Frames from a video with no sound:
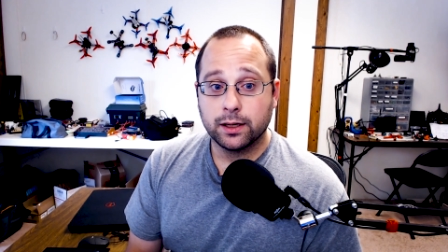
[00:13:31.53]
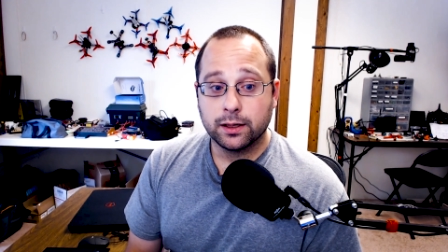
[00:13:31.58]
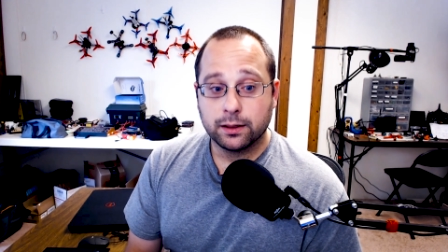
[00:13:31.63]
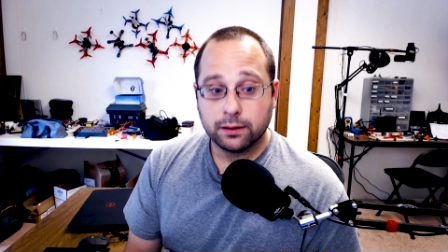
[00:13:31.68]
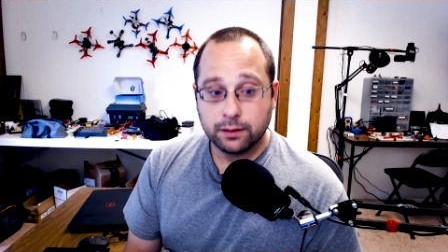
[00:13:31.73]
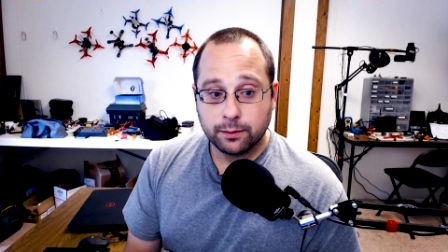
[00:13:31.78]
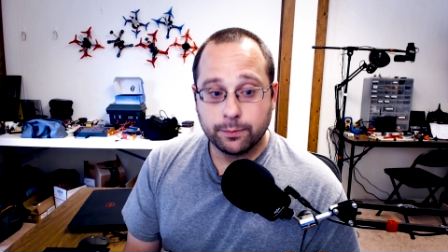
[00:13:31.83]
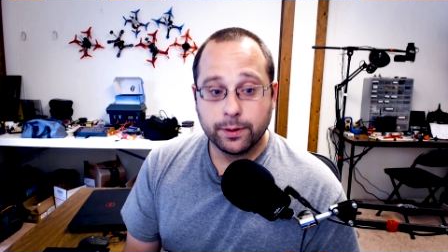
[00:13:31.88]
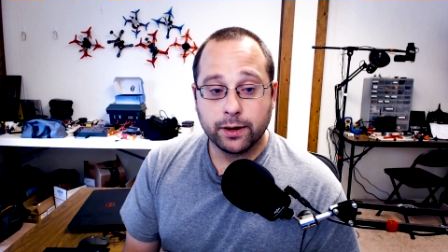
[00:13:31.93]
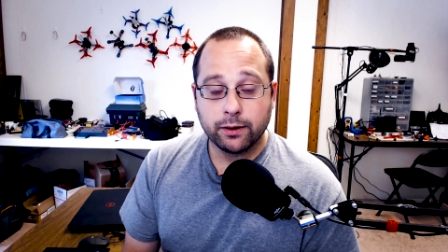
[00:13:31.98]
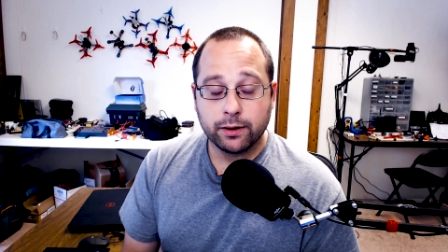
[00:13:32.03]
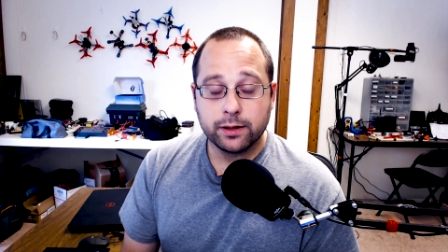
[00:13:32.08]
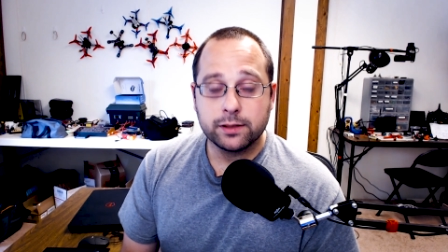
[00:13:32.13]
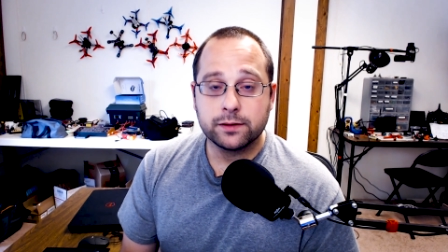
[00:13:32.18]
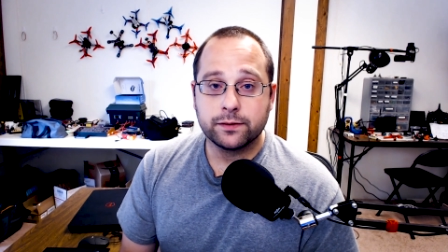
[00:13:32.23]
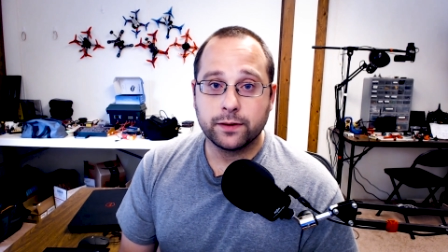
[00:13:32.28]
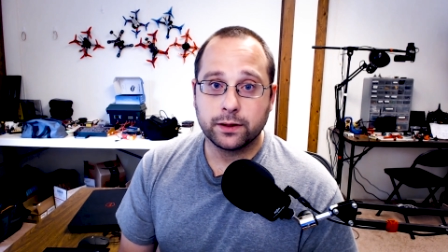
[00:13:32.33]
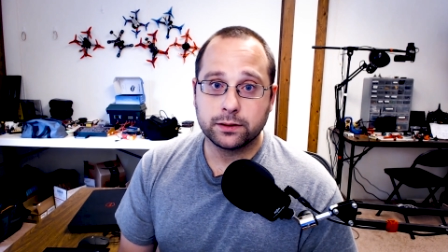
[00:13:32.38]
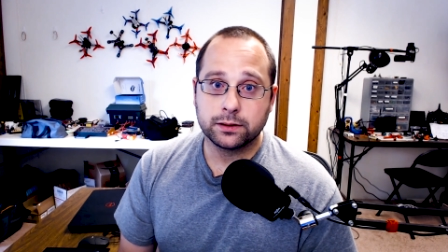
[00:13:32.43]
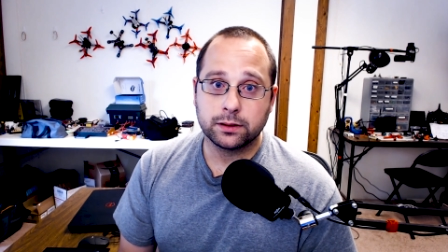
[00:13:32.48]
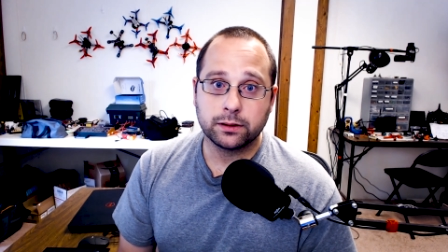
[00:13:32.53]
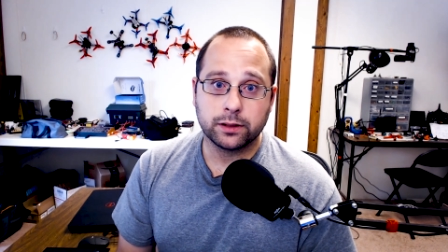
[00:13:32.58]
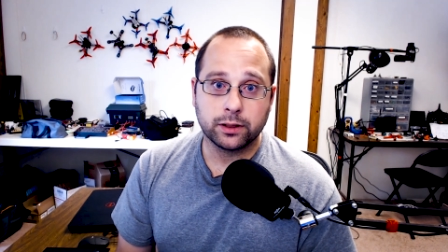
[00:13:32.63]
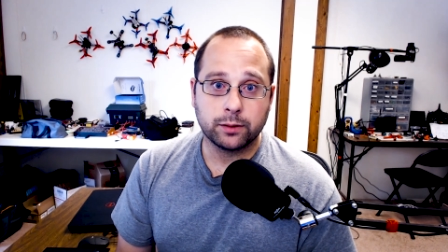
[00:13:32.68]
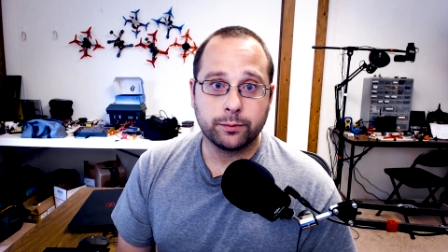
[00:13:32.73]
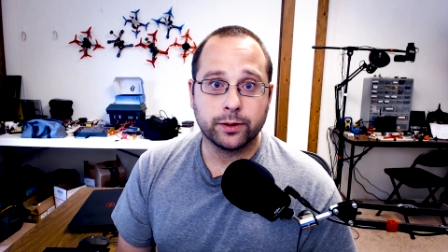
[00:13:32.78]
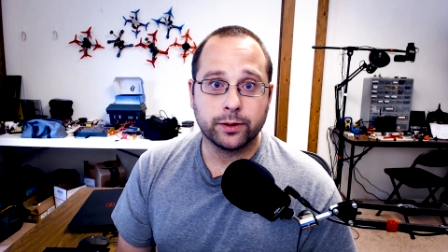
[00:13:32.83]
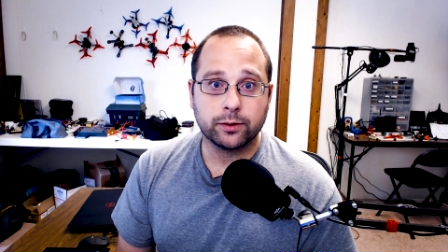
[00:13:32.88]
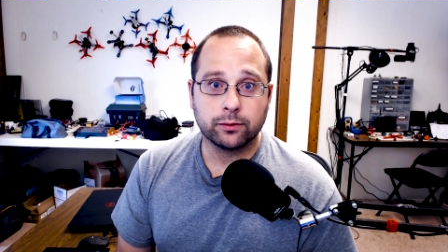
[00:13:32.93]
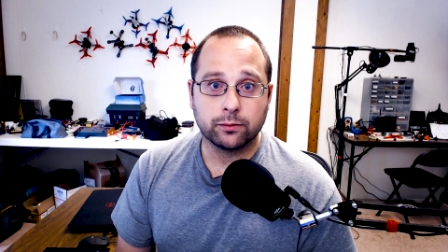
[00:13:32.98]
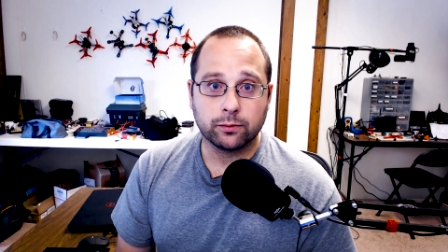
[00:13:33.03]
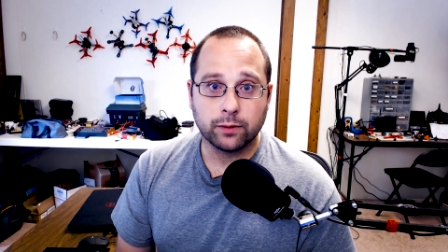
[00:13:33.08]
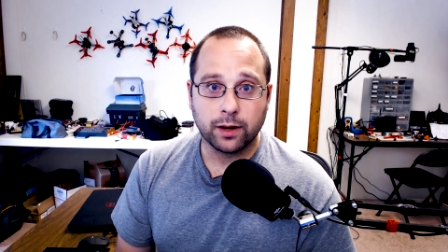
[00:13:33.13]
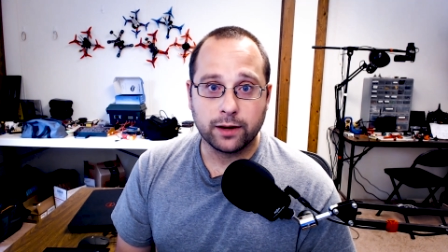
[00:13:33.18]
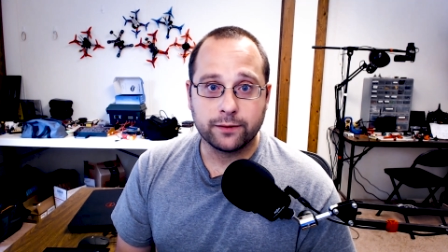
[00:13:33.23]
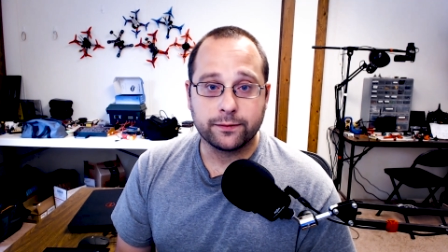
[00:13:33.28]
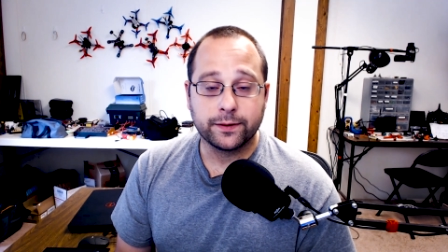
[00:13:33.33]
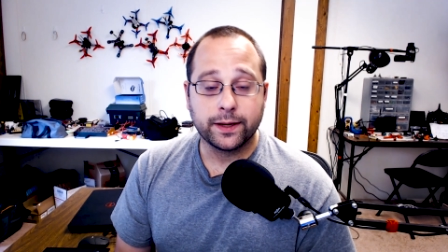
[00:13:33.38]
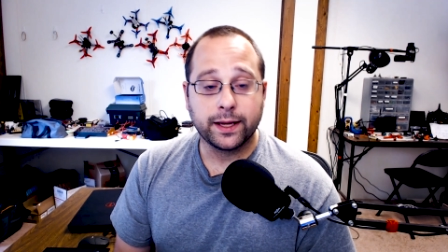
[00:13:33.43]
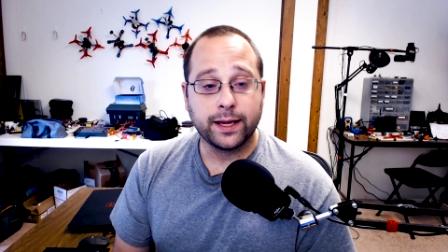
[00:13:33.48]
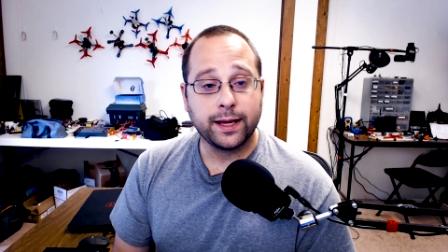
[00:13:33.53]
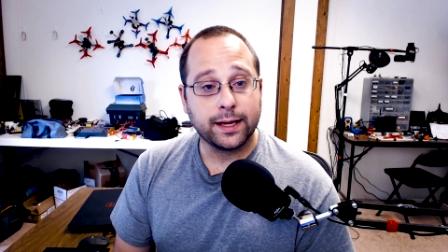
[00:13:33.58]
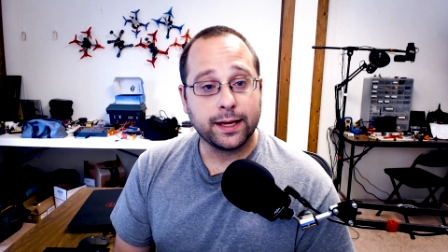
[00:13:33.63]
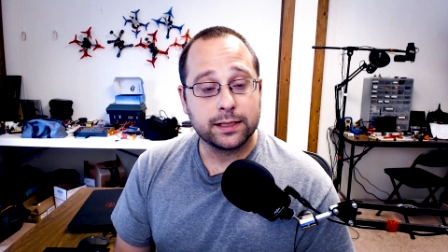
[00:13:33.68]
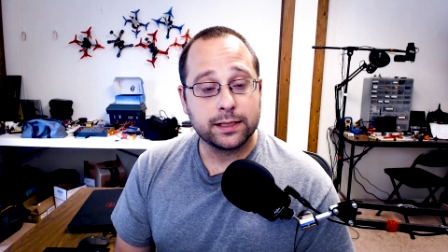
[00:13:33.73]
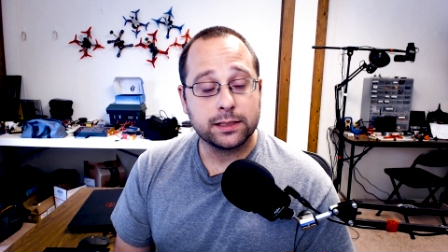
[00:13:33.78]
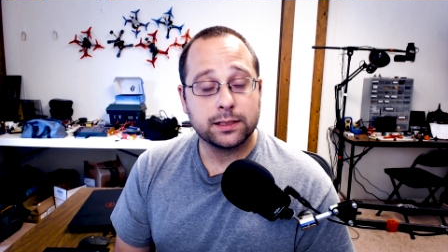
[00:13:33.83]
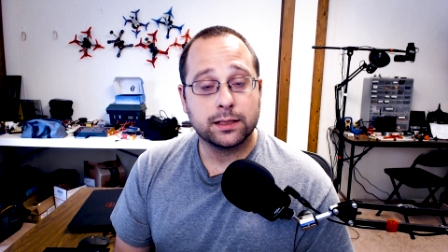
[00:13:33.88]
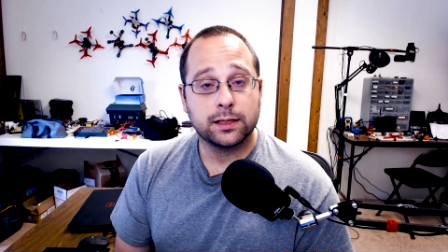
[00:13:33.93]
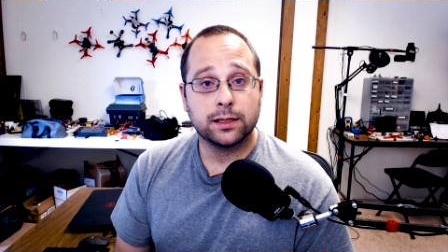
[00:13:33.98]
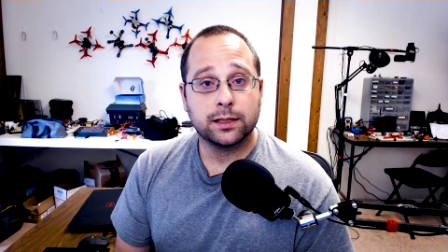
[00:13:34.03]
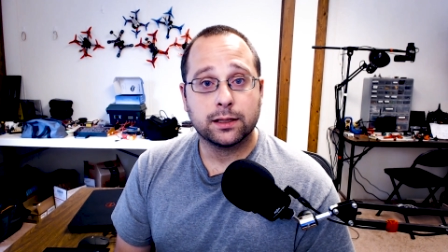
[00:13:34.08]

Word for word: the bearings felt a little bit rough. And